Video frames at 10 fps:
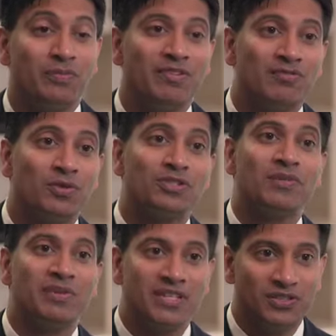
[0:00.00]
been fortunate
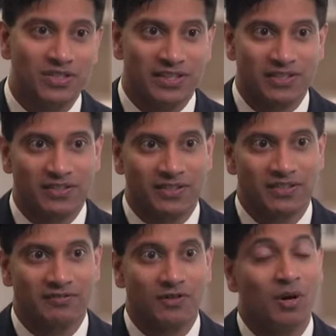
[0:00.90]
to be using
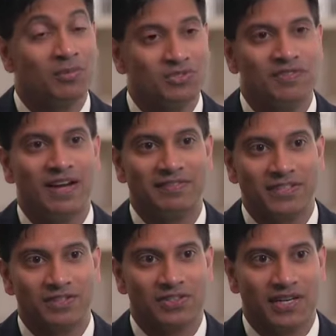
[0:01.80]
Theraclear for almost 5
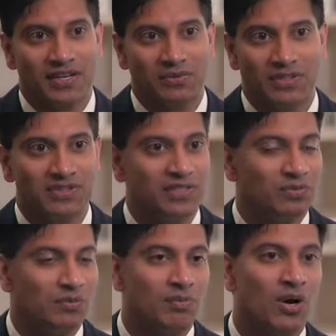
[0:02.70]
years now. We see
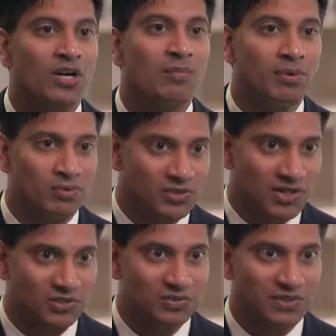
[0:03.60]
remarkable
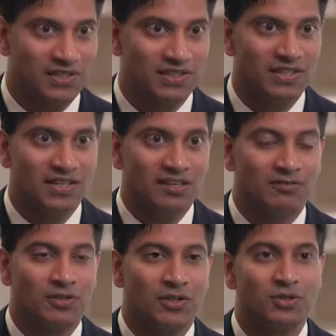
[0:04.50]
results with it
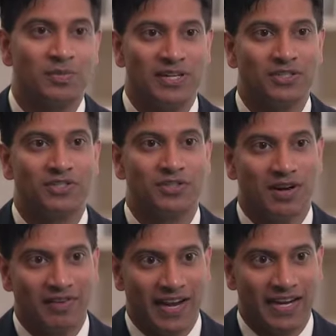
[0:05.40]
for those patients who
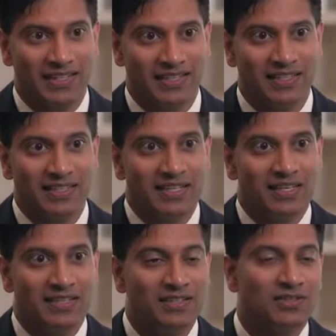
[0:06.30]
have acne.
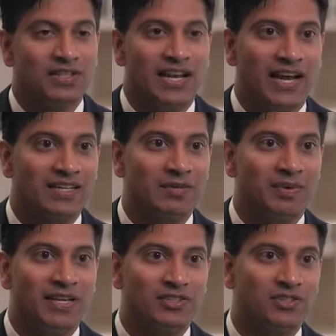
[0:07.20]
These are the acne
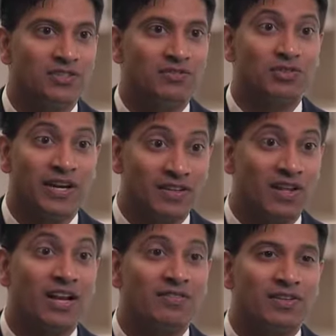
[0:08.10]
patients who have tried a lot of